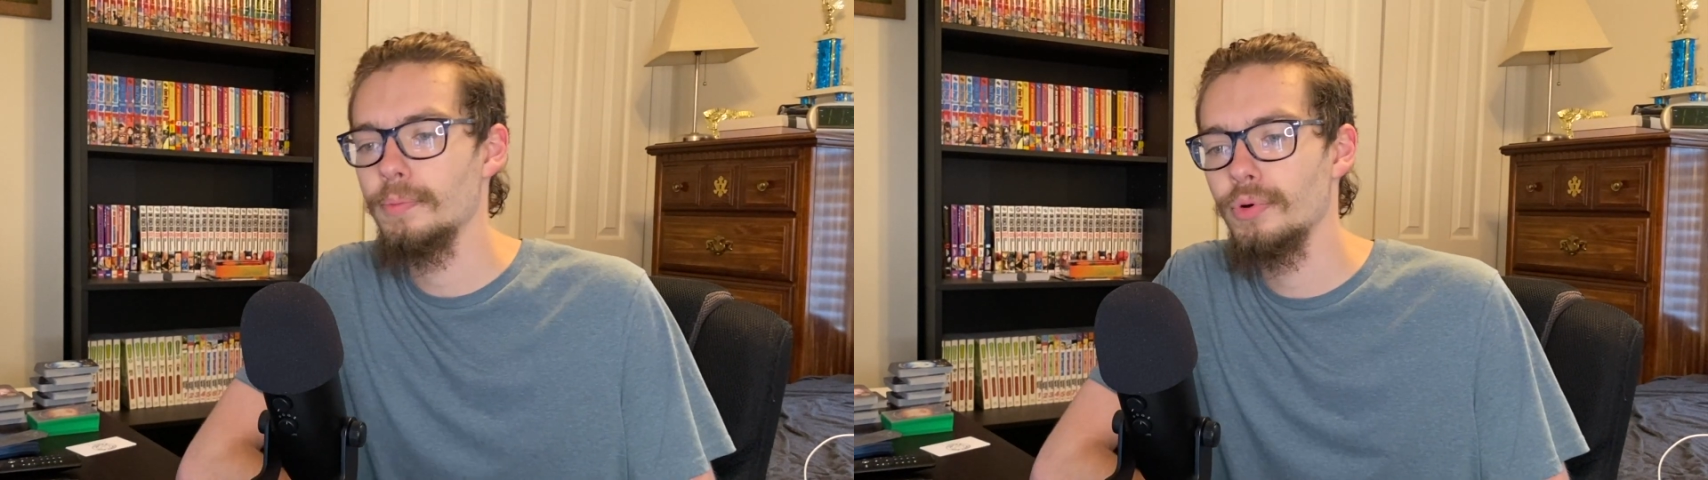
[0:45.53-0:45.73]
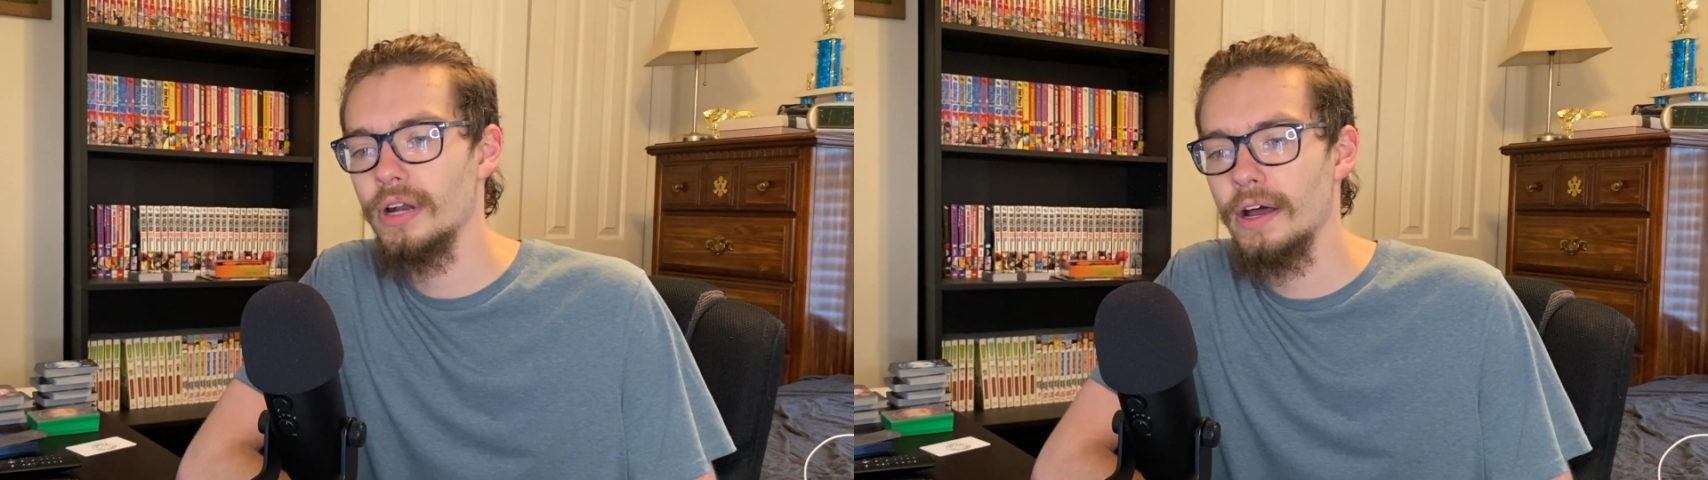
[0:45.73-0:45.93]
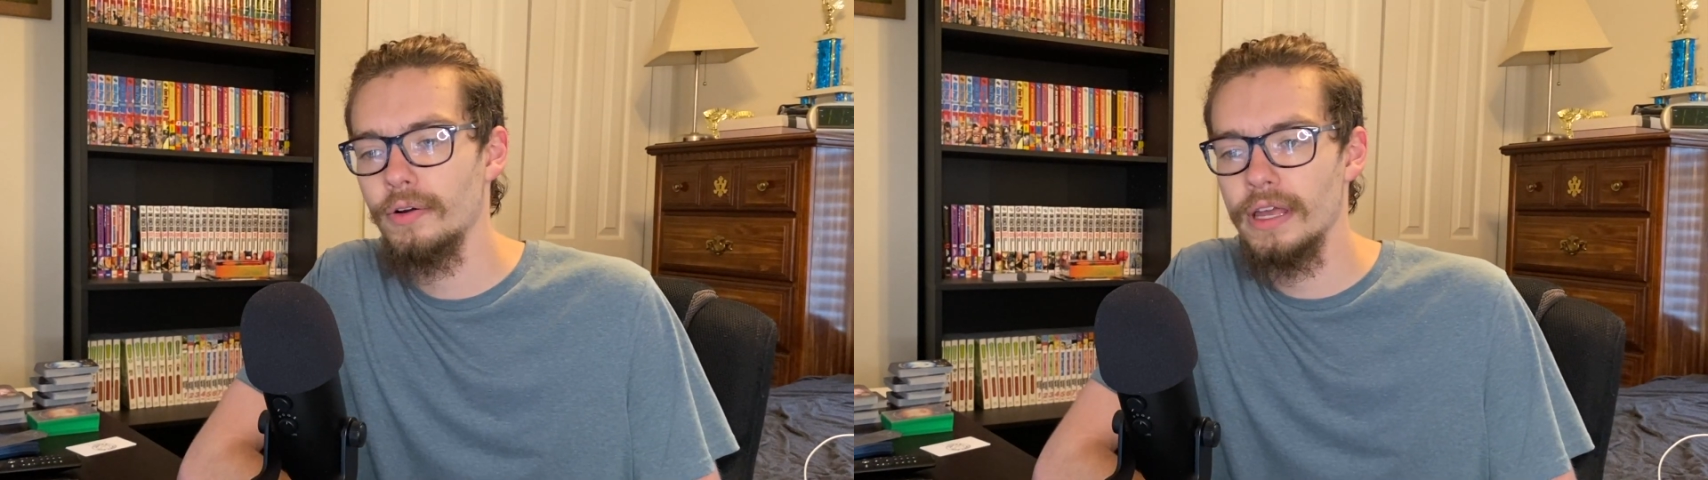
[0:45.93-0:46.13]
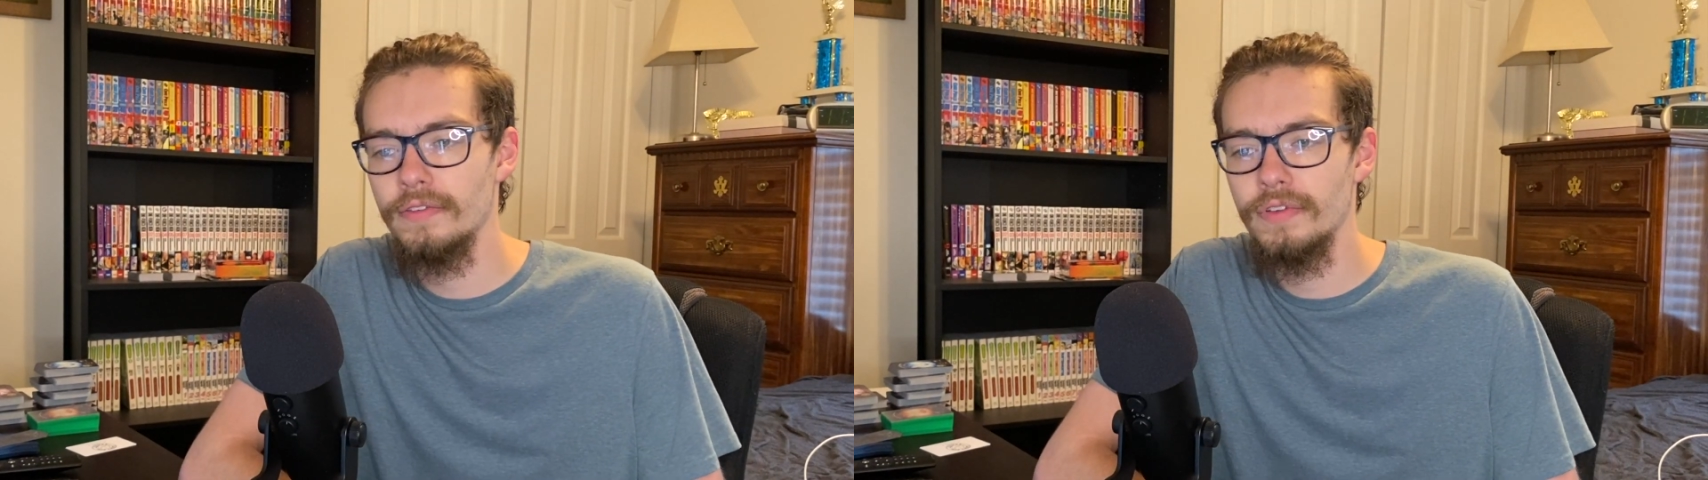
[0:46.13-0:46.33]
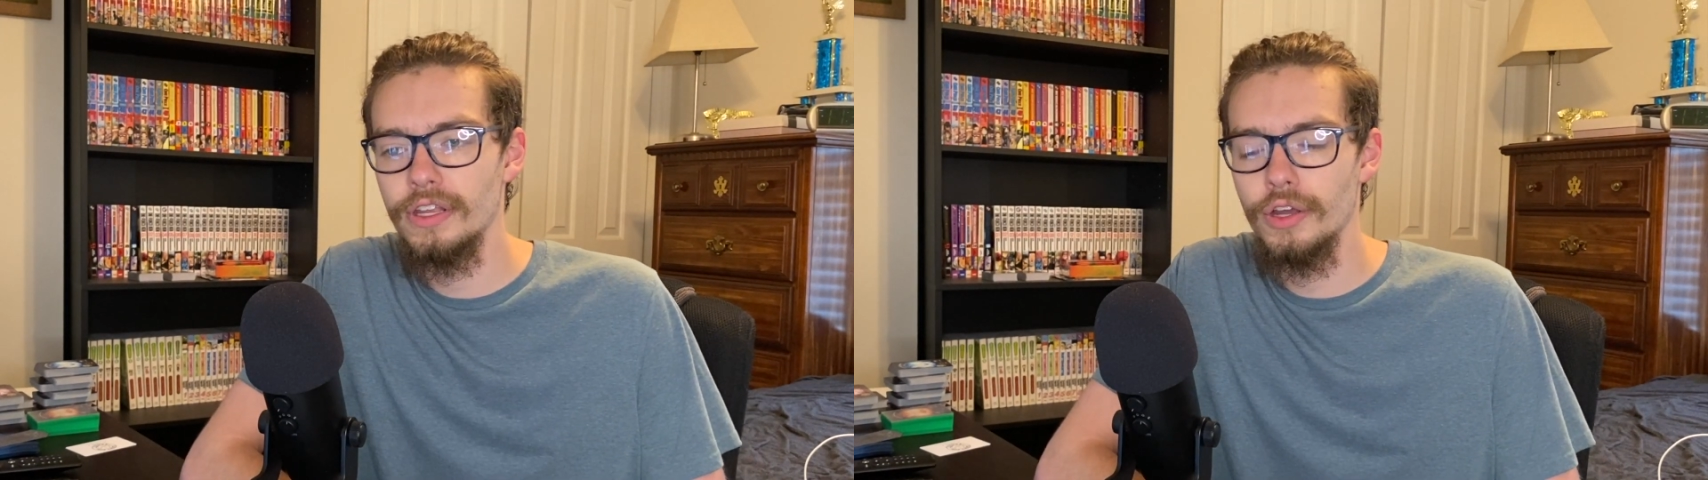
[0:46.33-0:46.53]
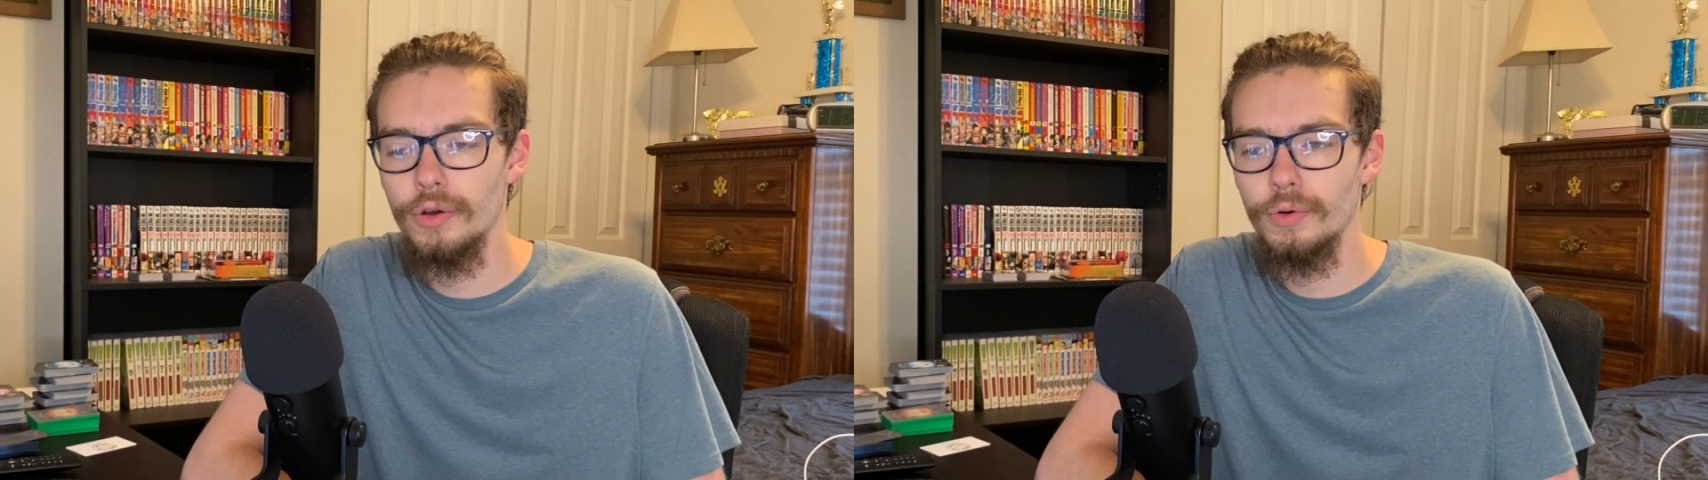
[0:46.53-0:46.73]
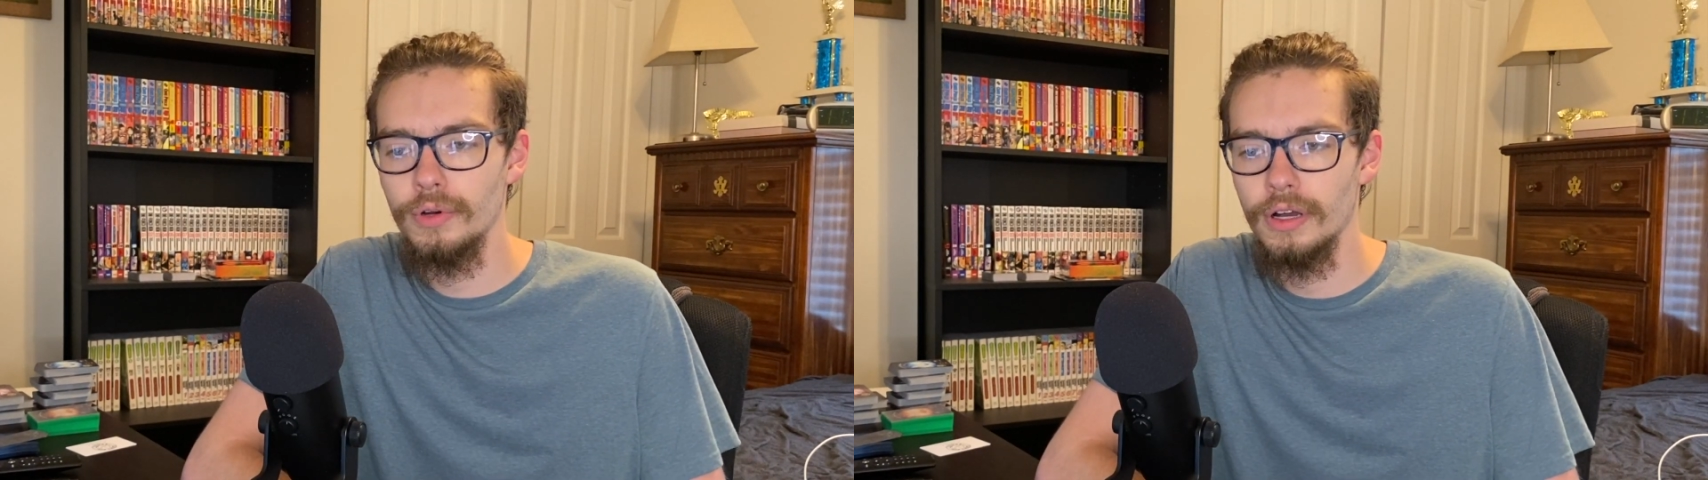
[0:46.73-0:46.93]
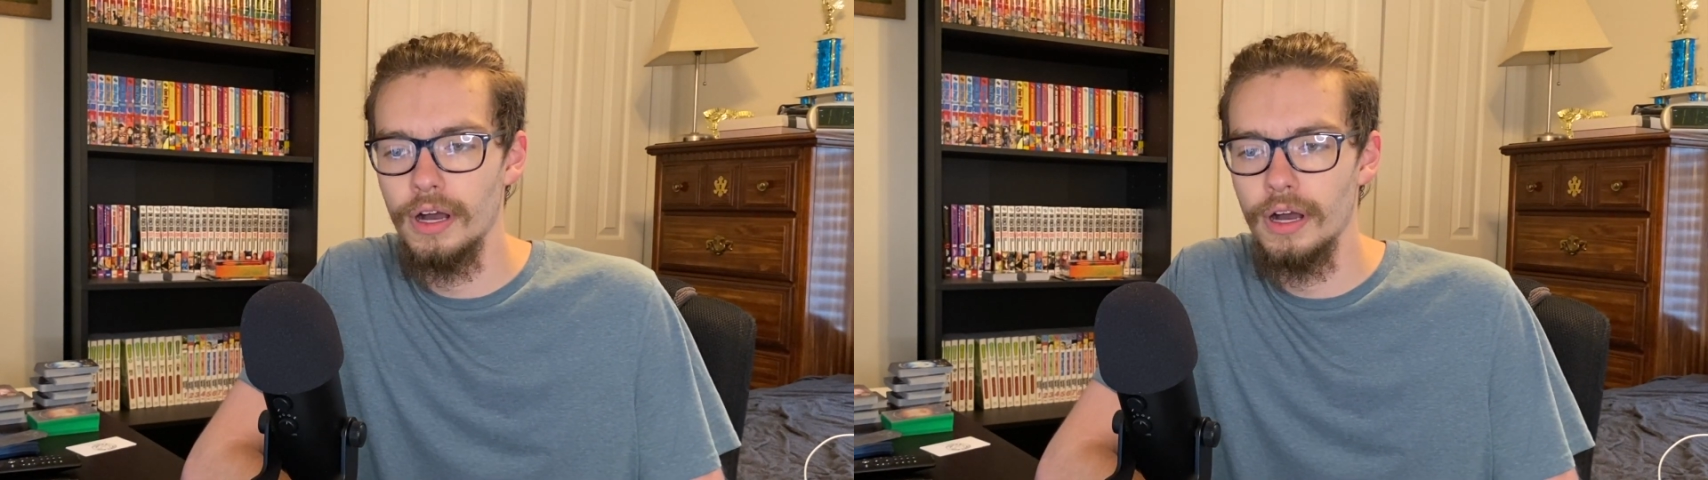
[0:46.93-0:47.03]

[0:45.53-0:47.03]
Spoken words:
put out a video